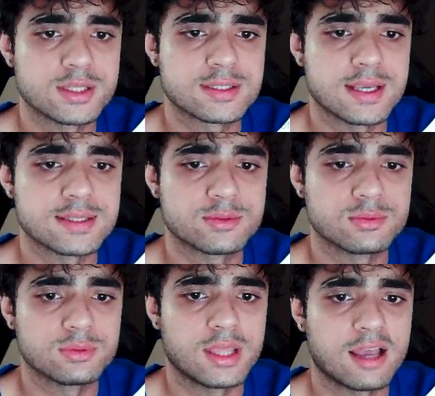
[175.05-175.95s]
it says
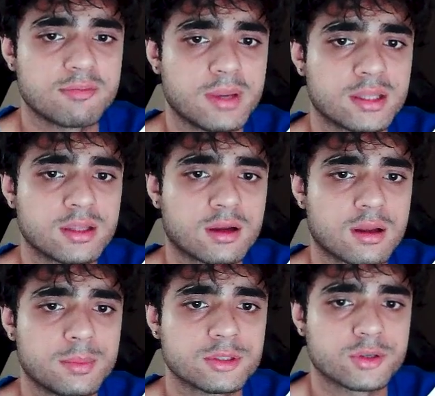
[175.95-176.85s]
they have
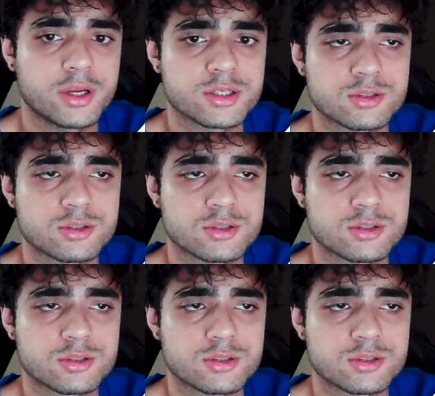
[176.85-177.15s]
make.com integration.